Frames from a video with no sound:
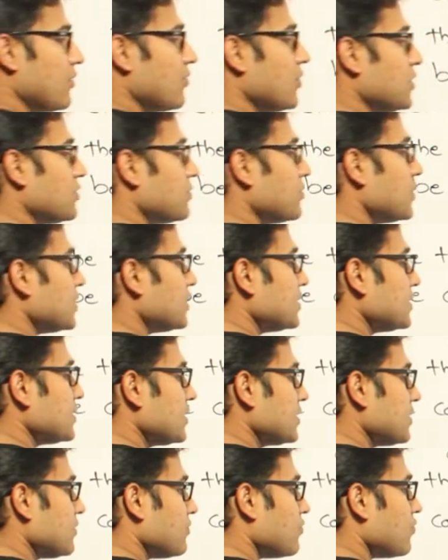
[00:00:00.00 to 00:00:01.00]
which
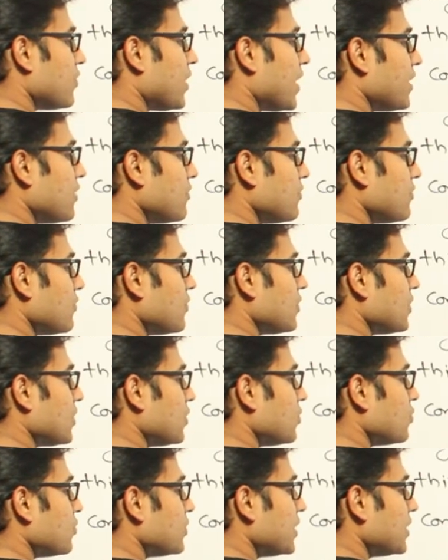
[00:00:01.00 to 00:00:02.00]
means
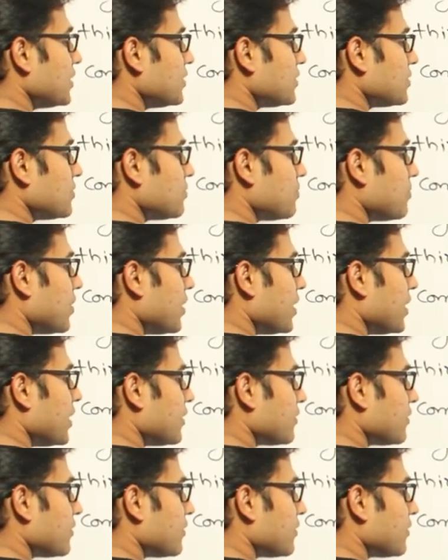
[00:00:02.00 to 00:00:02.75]
5 units per